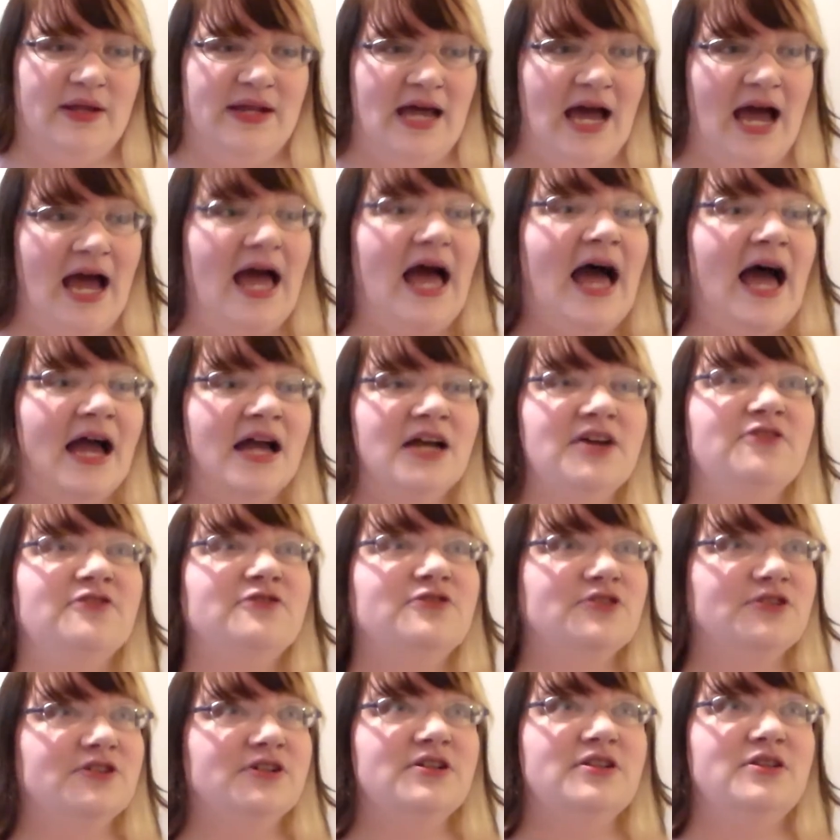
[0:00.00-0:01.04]
And I,
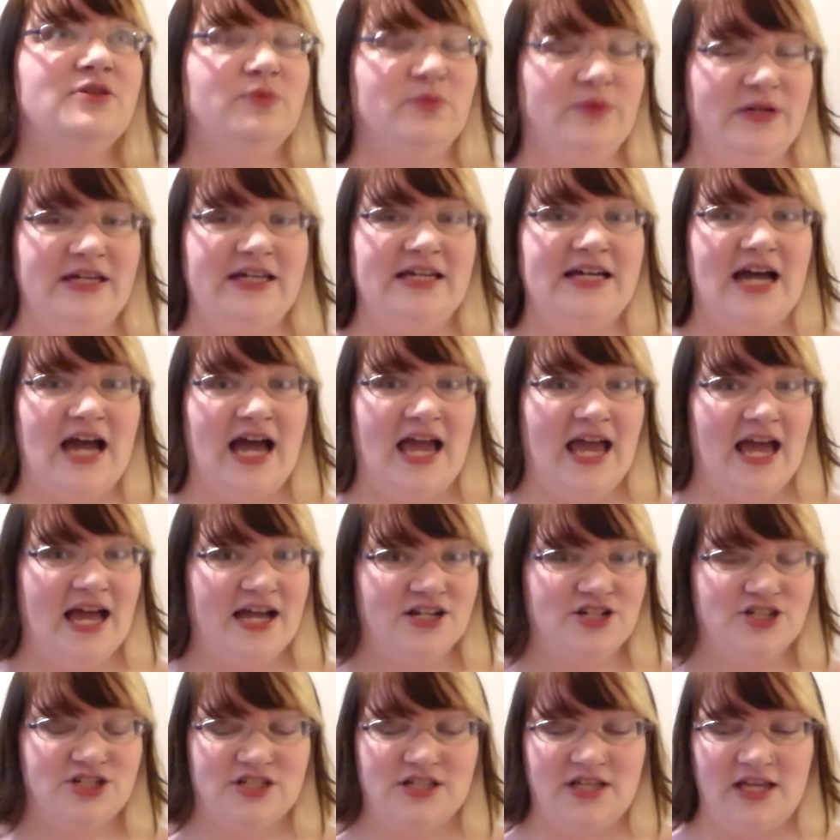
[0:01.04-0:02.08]
after the week, I
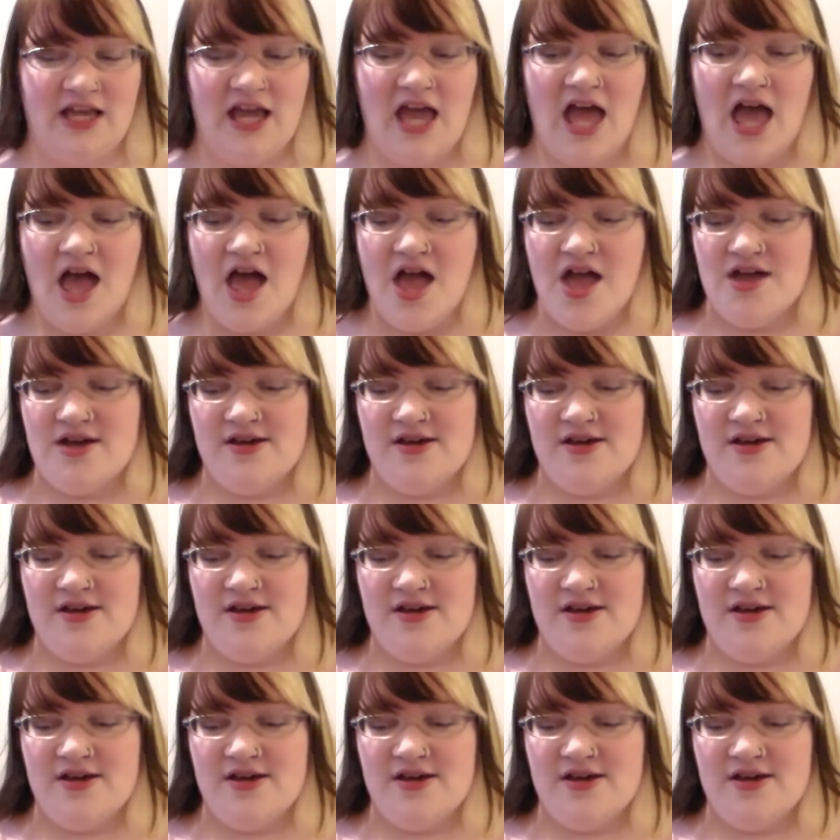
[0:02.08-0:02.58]
actually